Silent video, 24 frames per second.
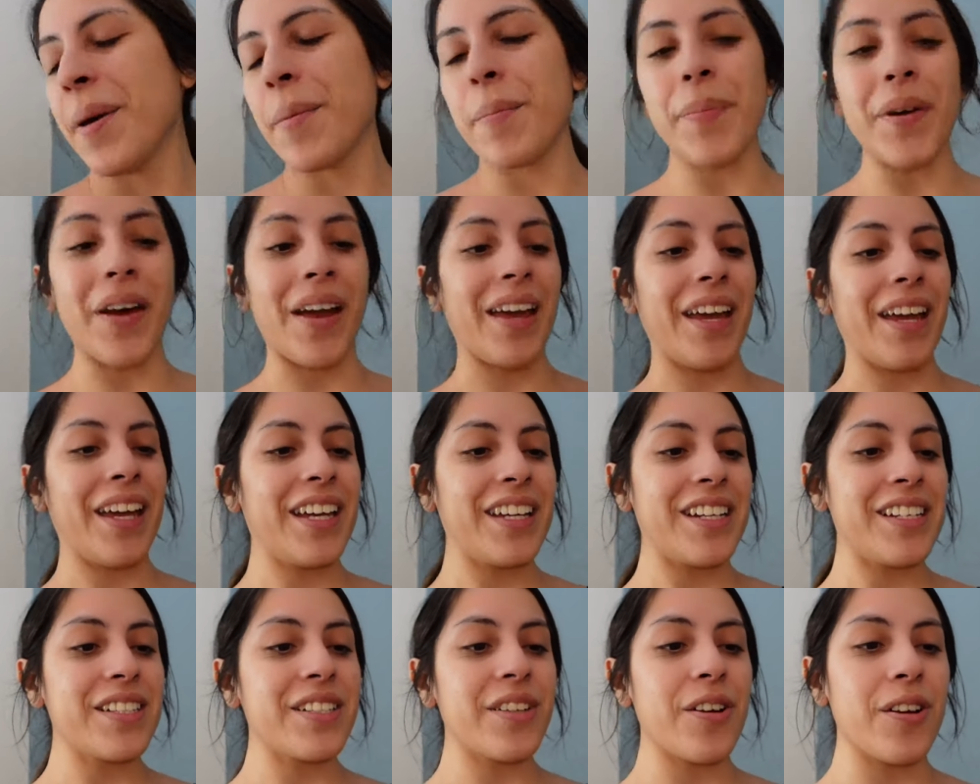but
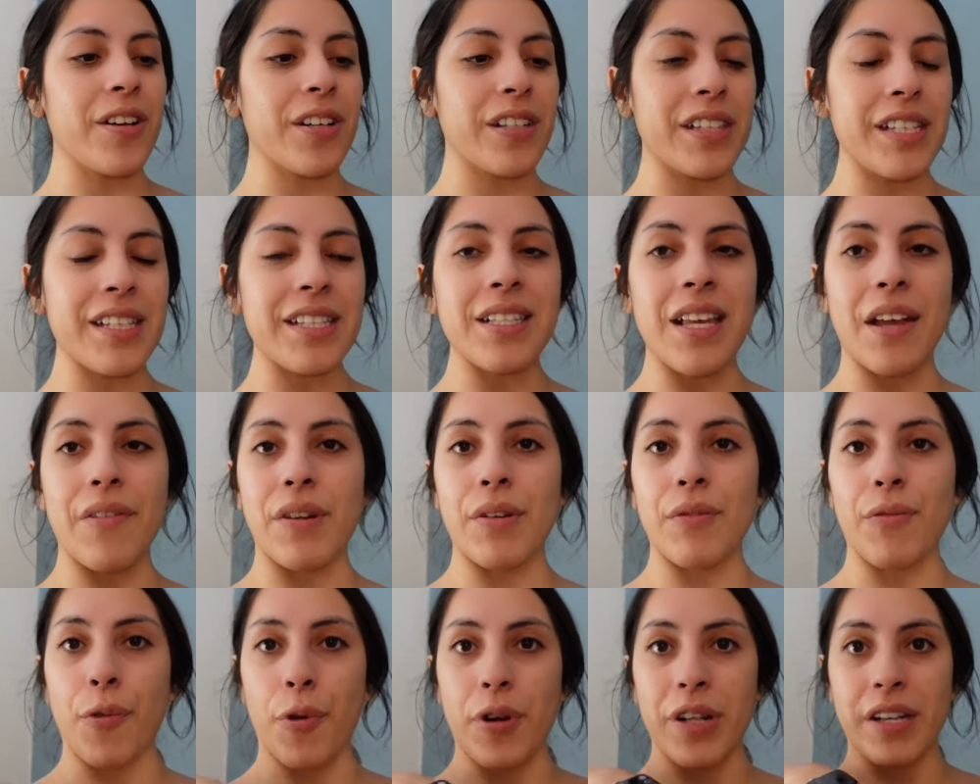it is currently
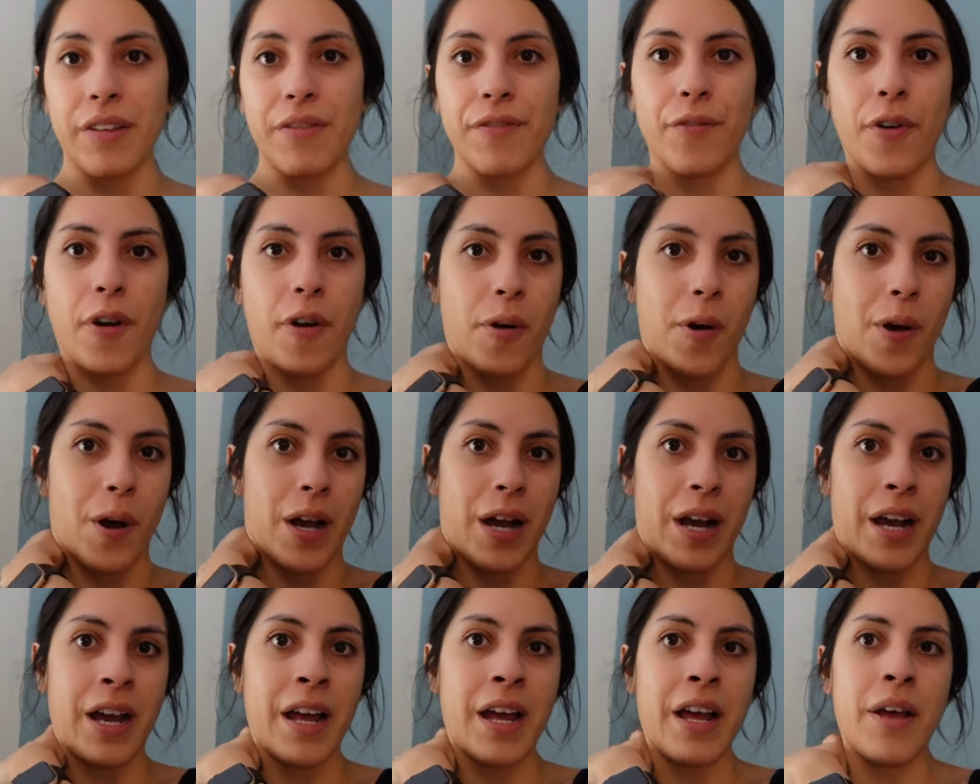
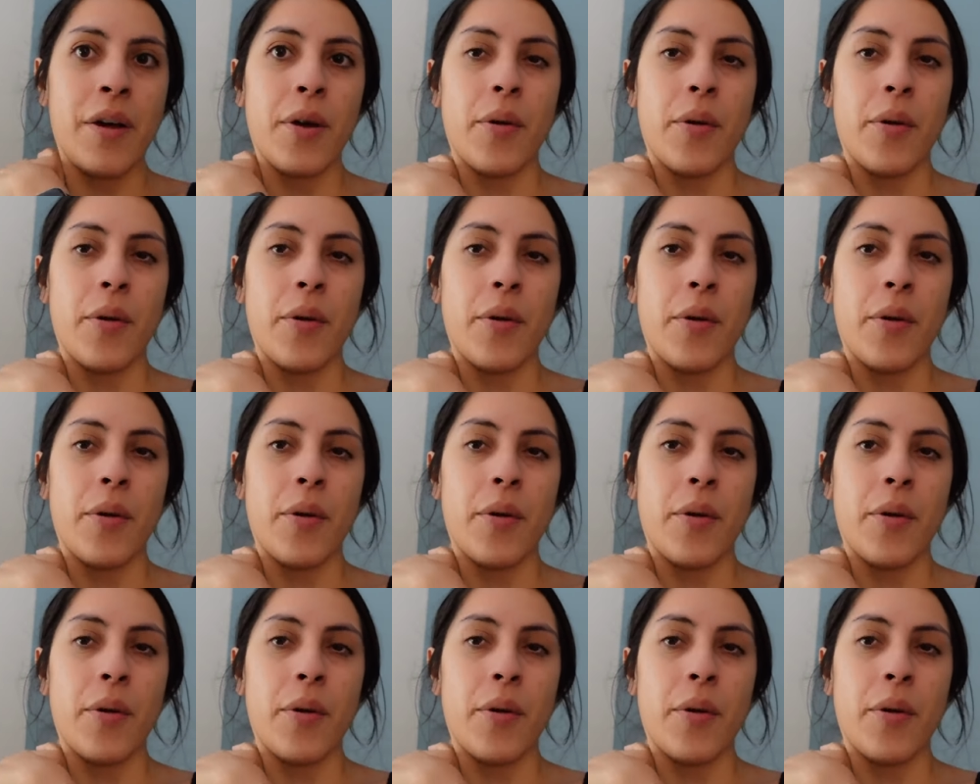7.44.